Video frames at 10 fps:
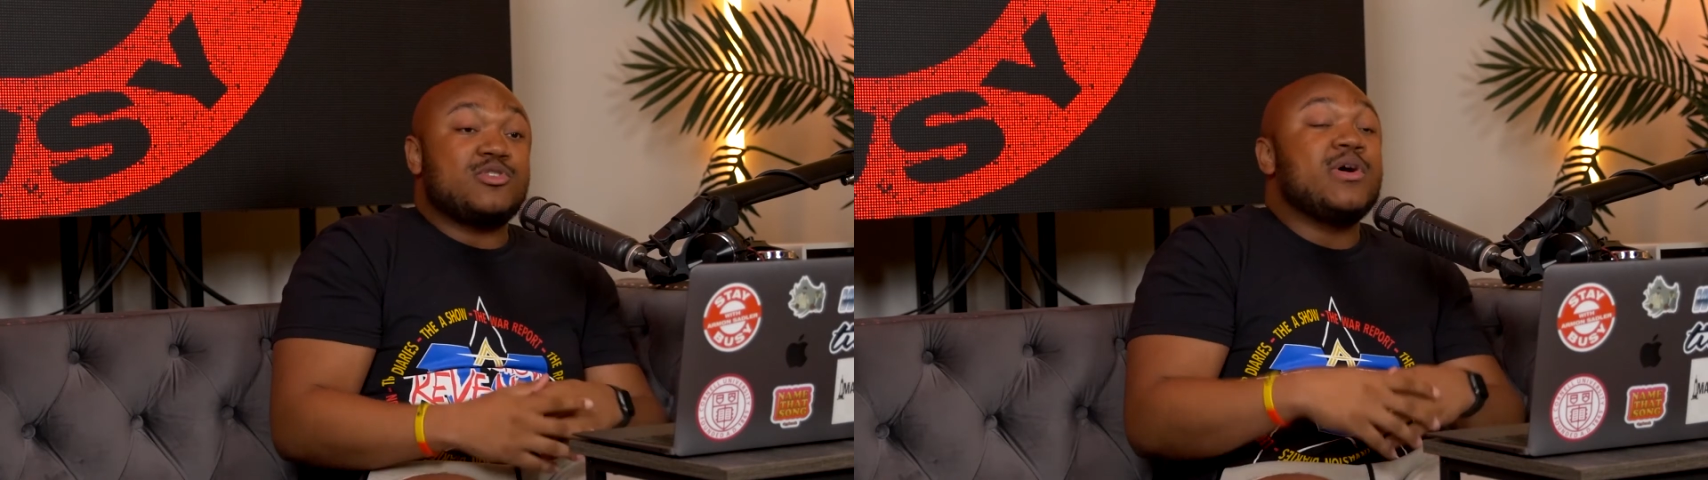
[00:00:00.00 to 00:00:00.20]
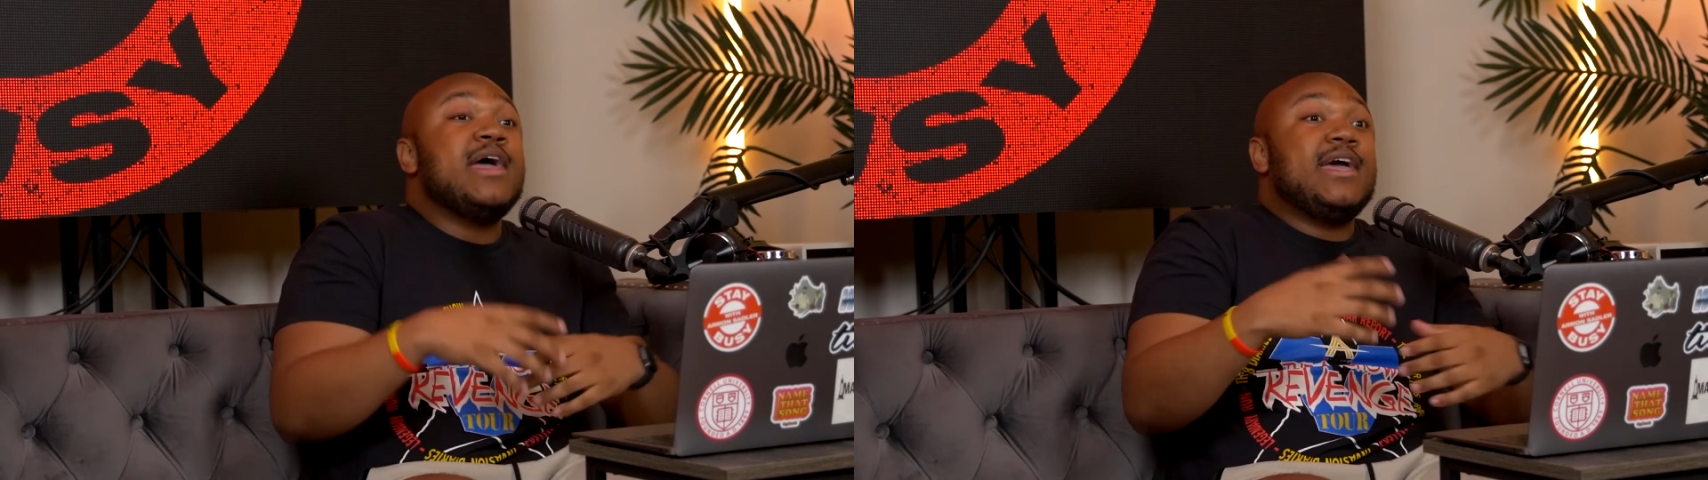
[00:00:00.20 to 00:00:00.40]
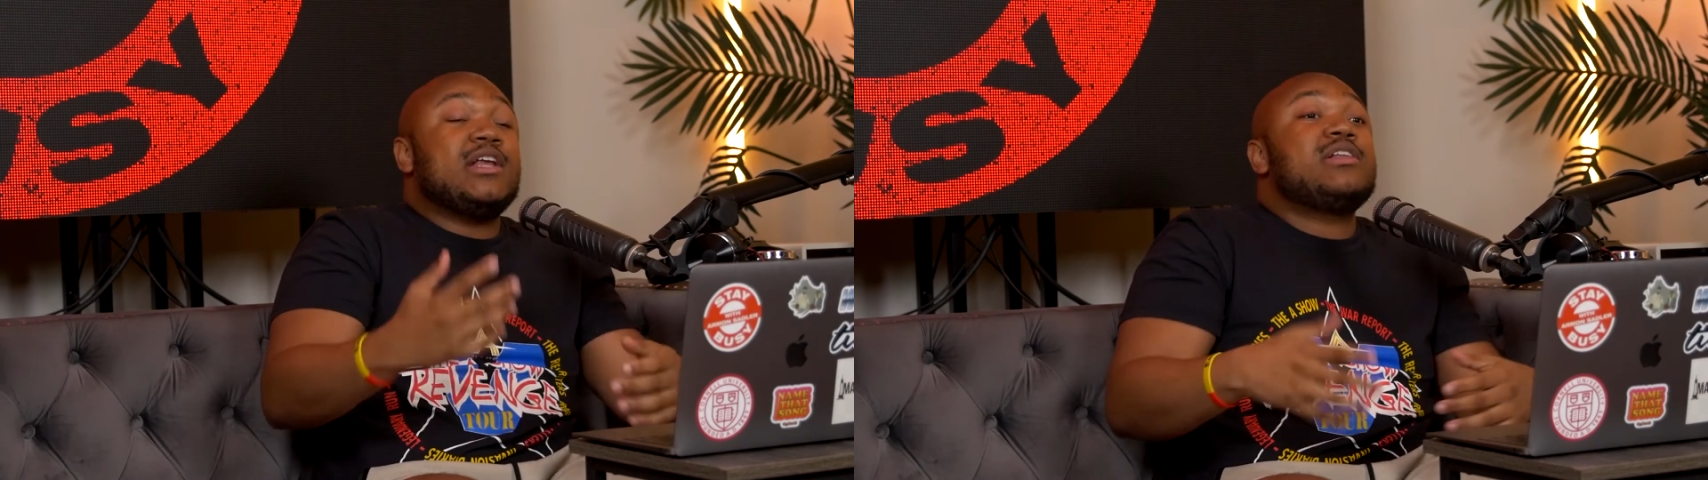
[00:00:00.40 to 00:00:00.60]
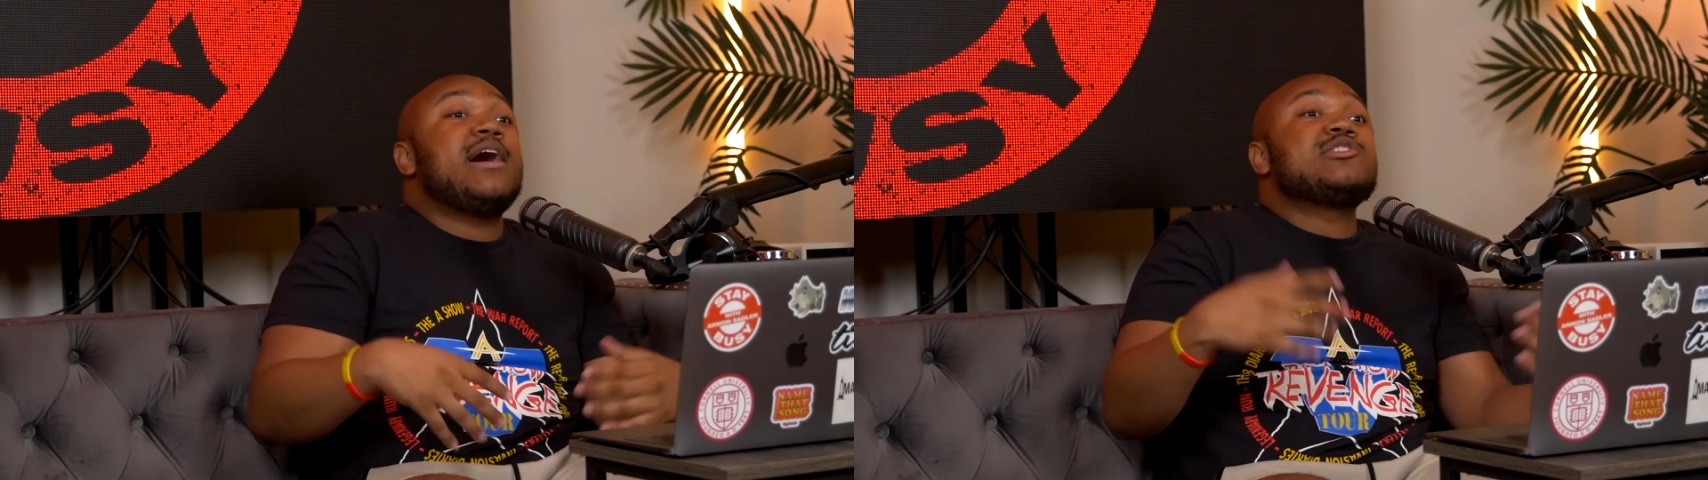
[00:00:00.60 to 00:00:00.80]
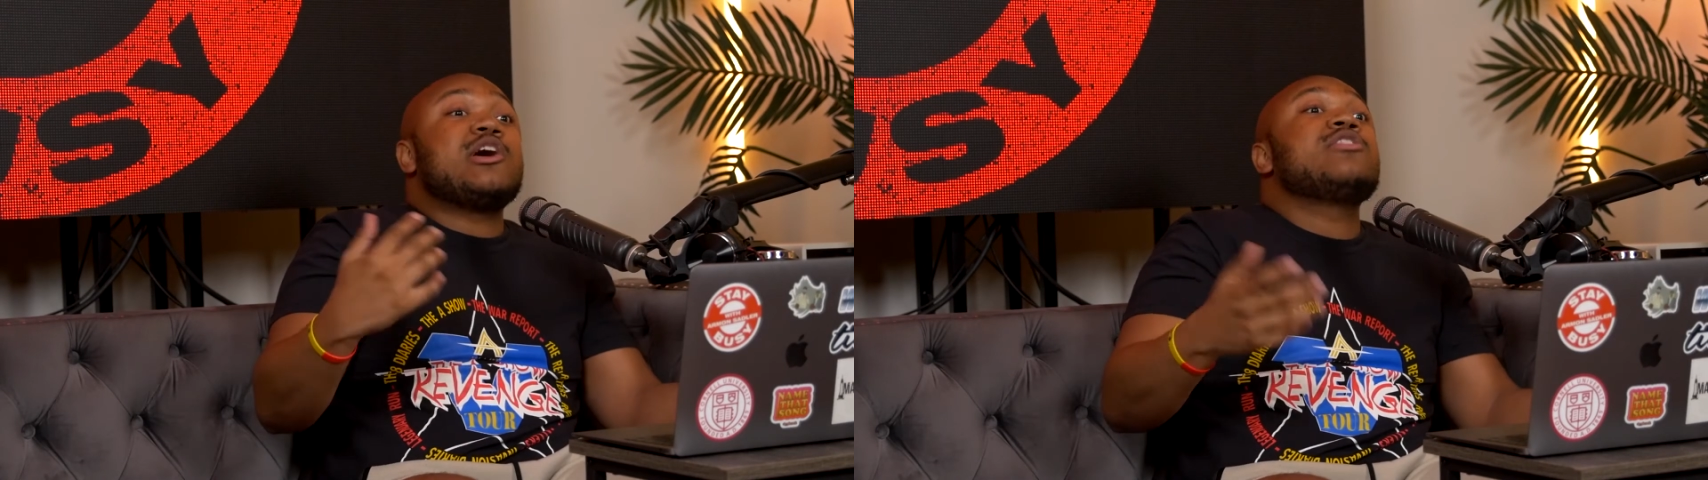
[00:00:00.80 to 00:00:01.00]
So it
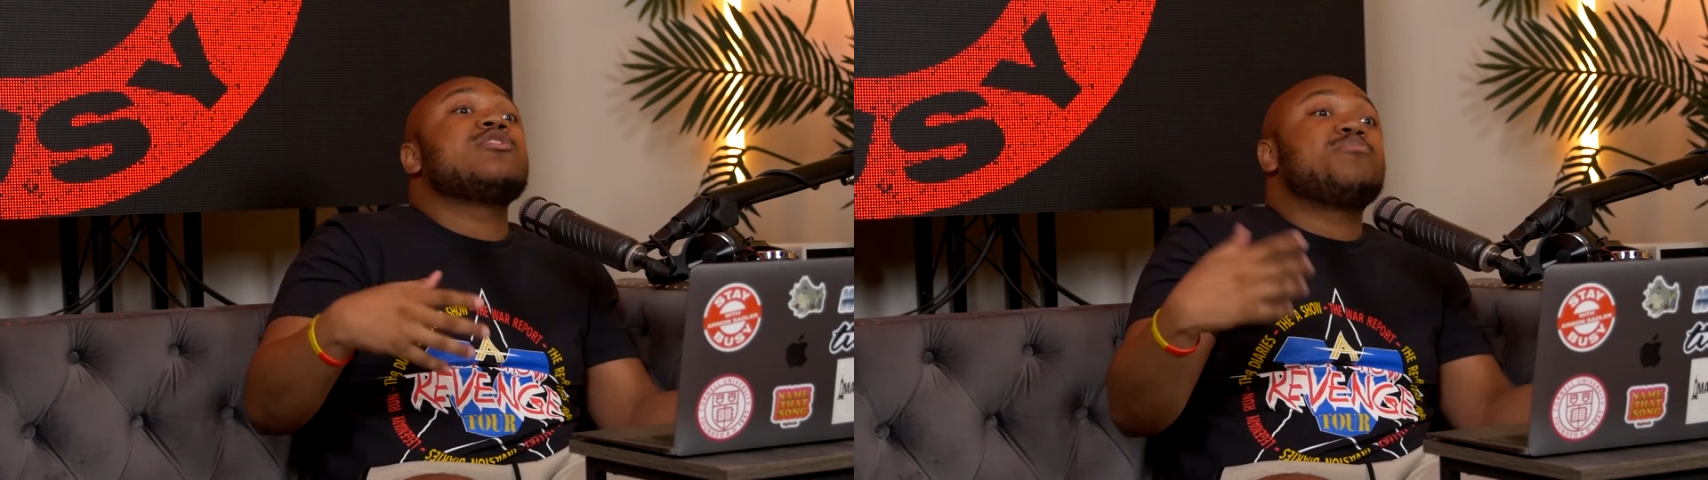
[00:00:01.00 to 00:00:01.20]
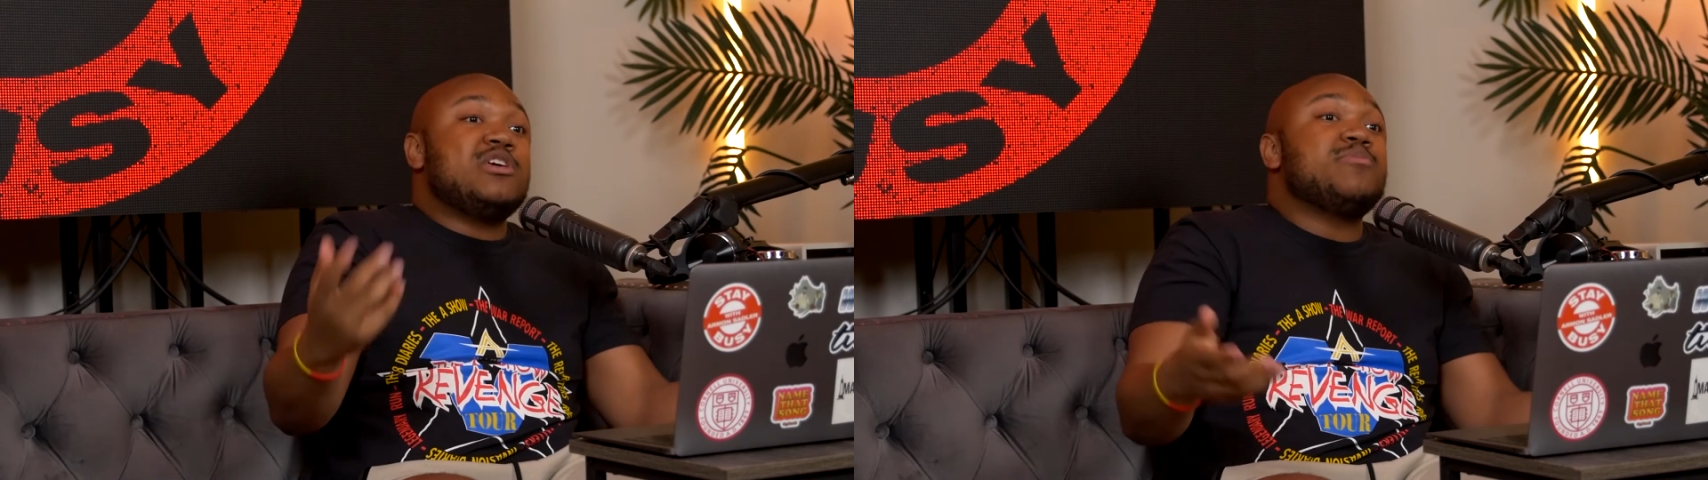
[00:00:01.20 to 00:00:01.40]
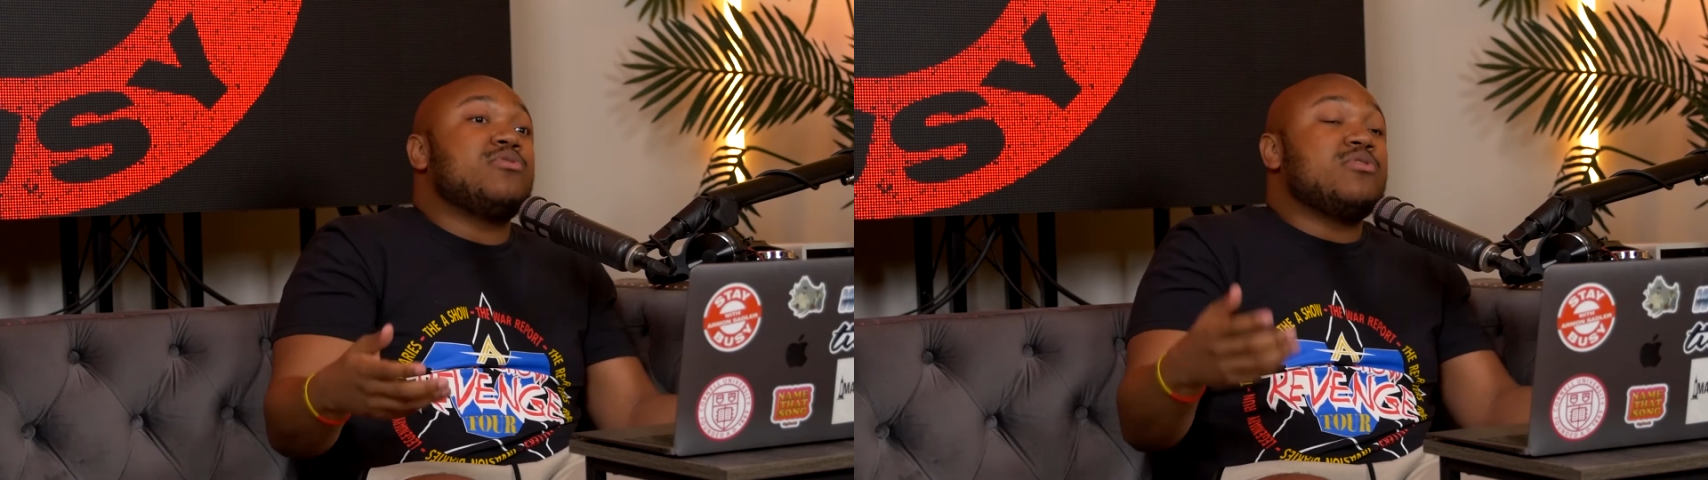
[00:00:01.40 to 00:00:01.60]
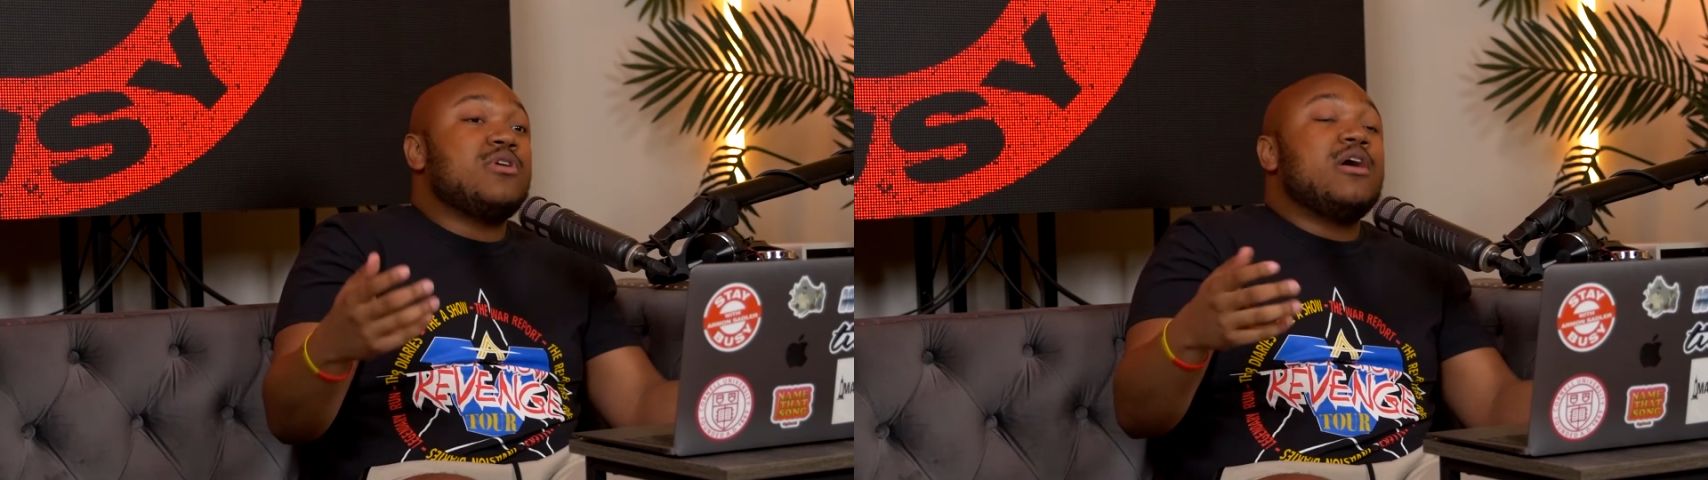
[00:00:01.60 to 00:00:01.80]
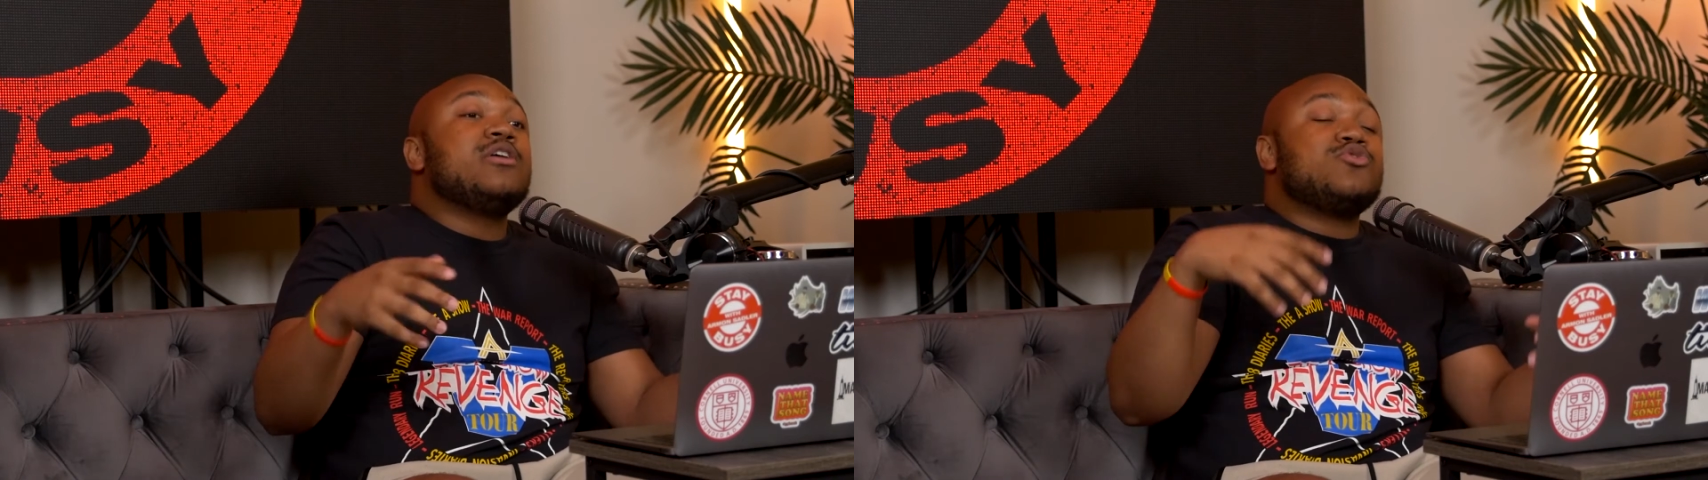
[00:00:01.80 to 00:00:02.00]
allows other people